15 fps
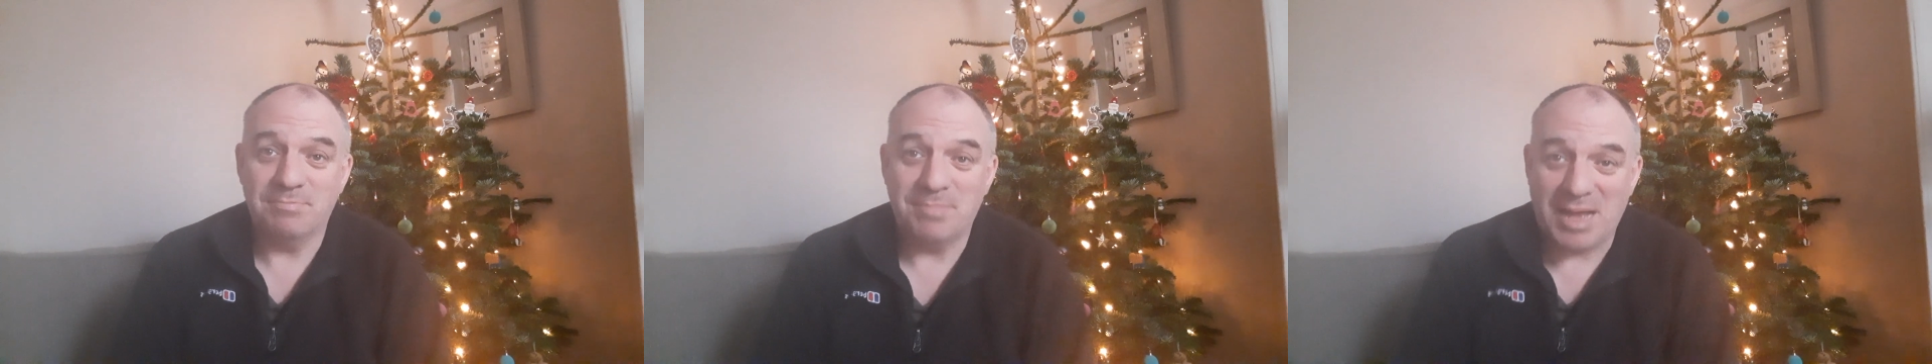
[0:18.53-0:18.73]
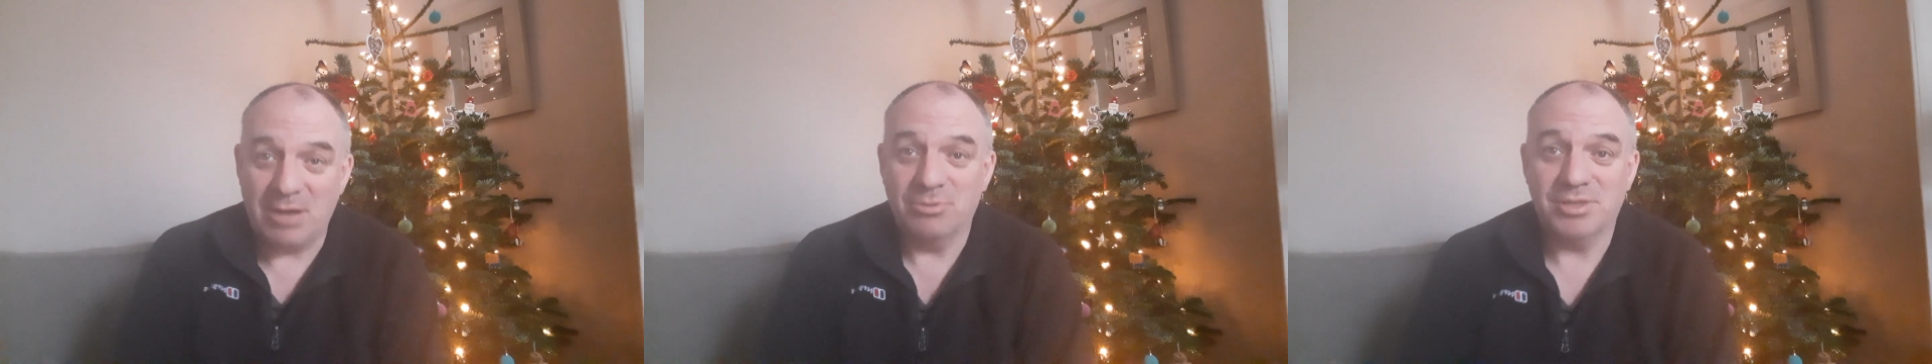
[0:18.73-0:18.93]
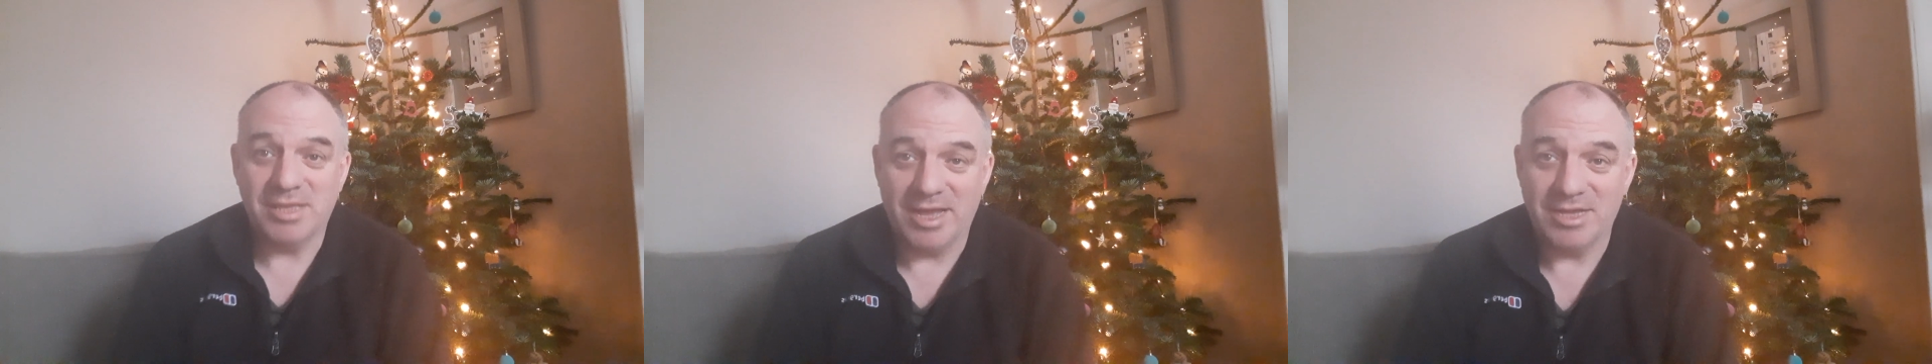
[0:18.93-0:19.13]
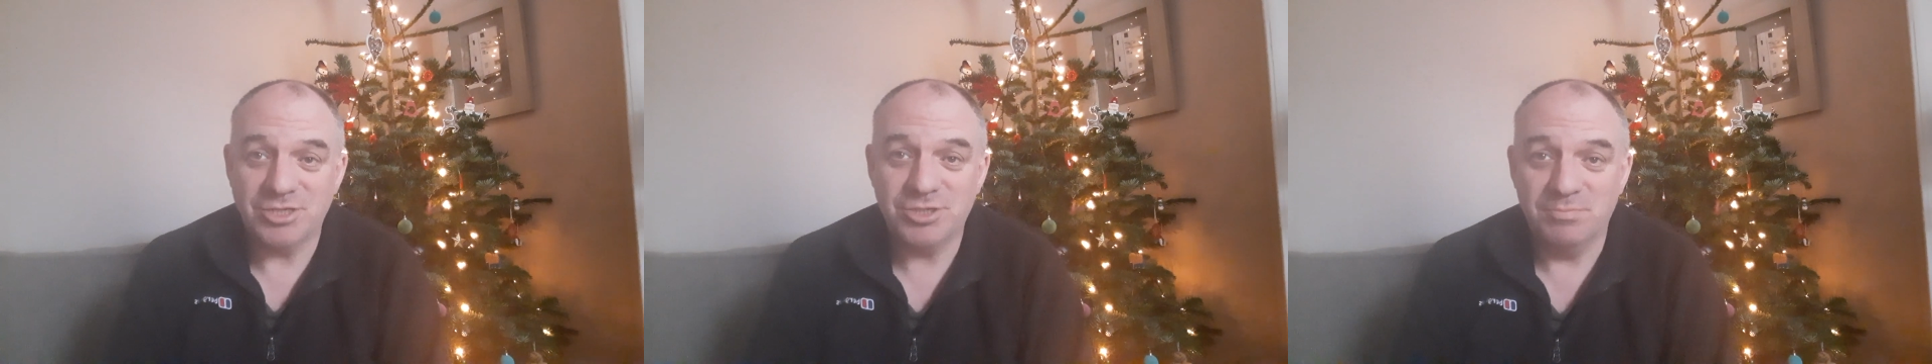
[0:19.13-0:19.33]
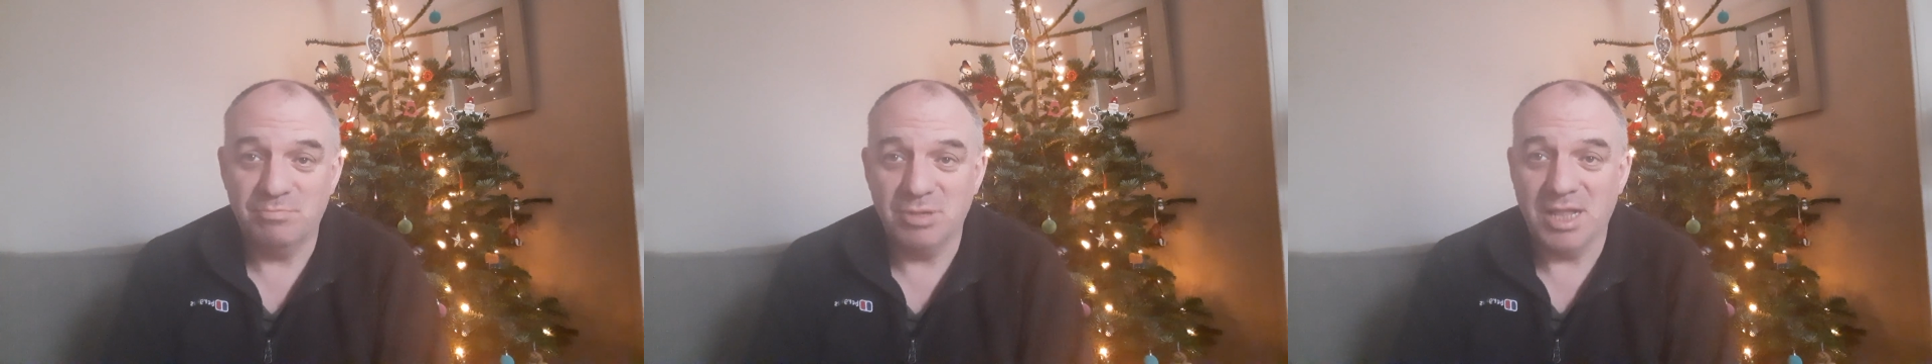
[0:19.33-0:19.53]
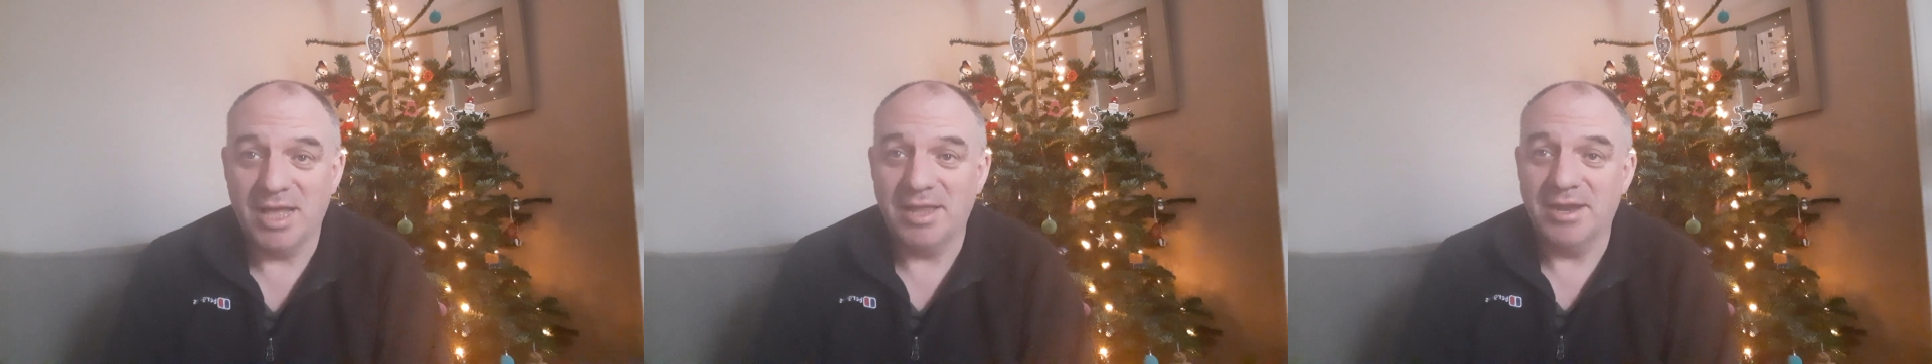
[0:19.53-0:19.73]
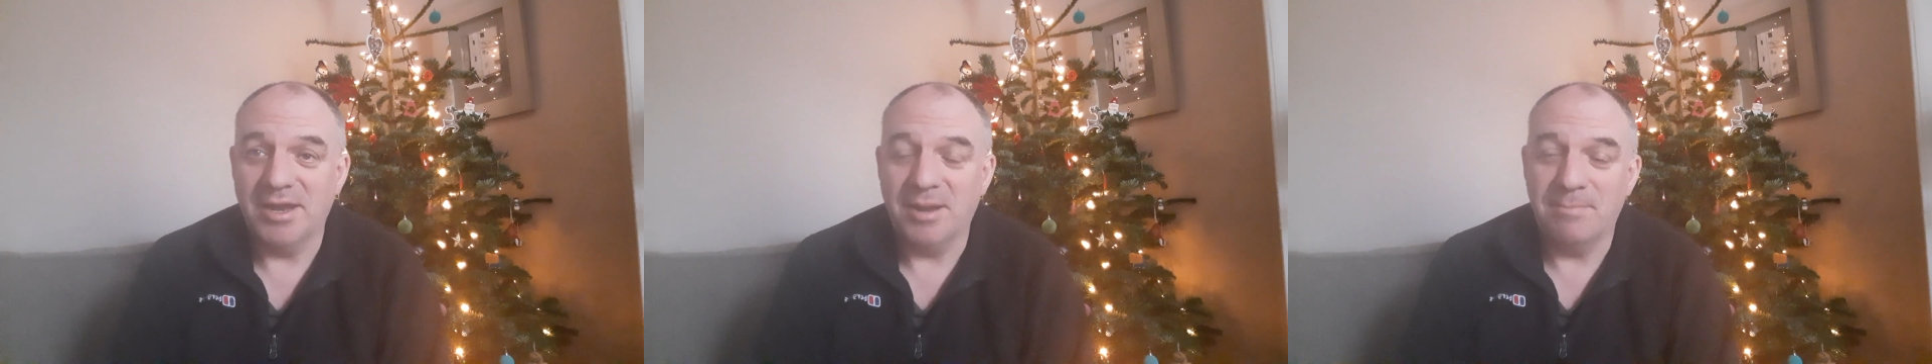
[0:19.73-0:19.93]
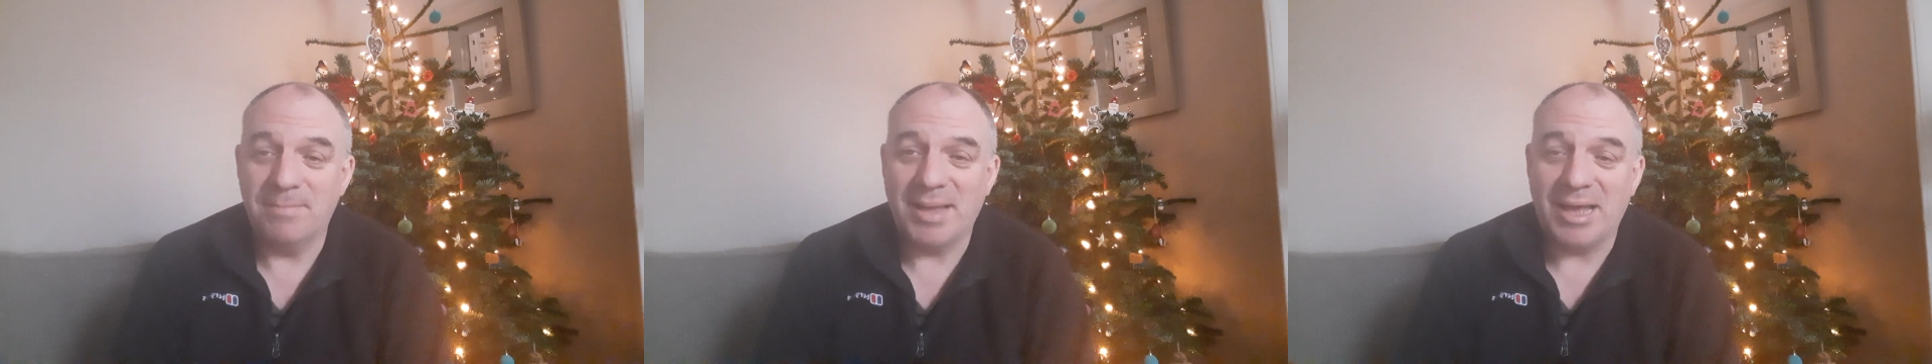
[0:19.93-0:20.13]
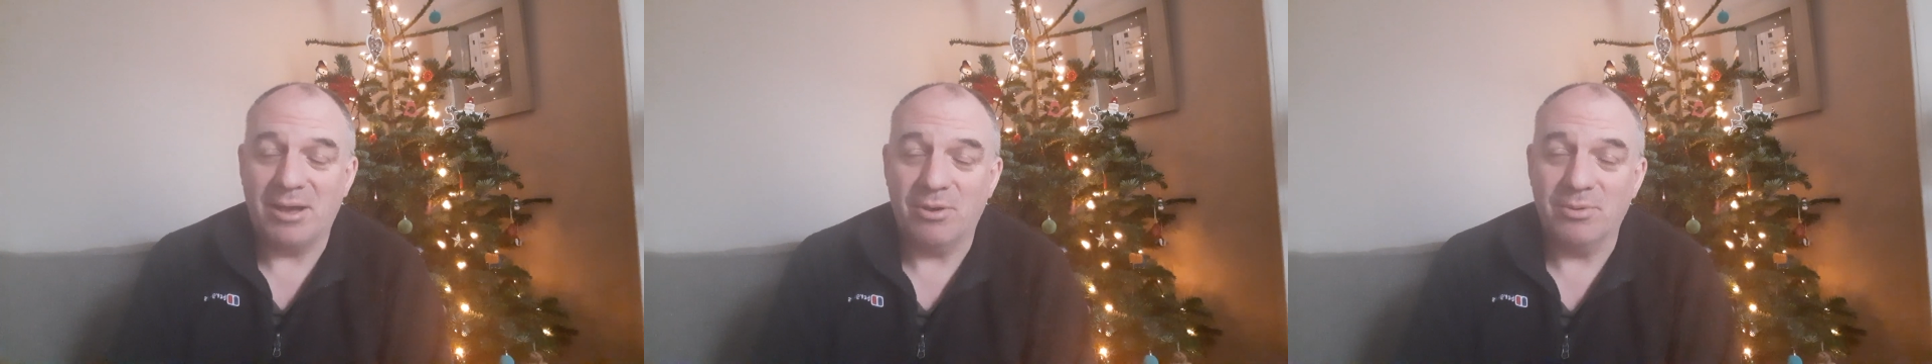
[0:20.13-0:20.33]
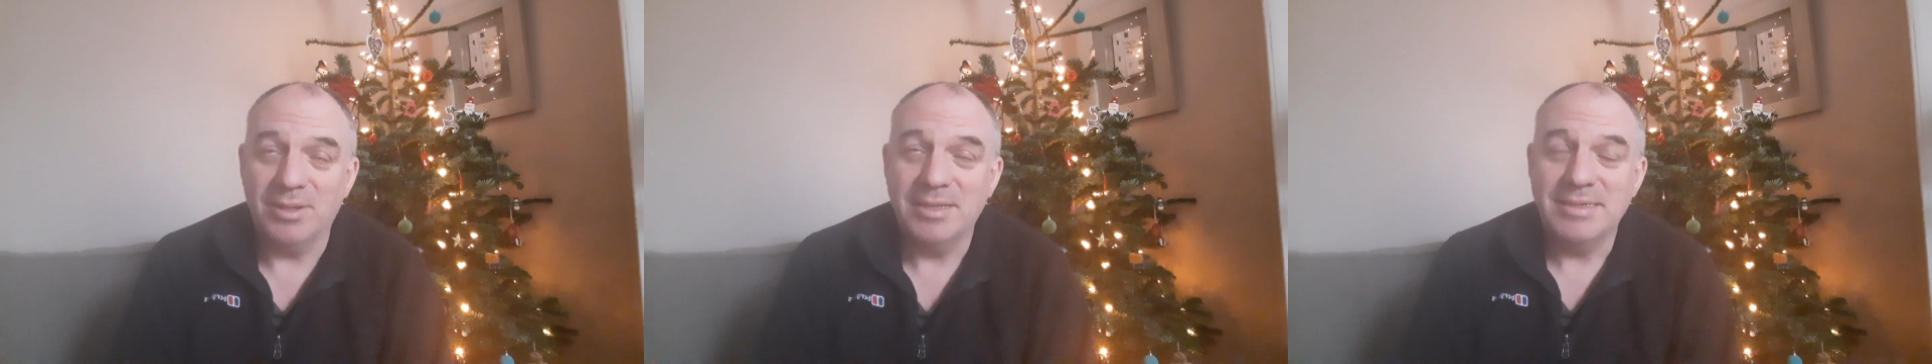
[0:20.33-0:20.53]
about the action plan and about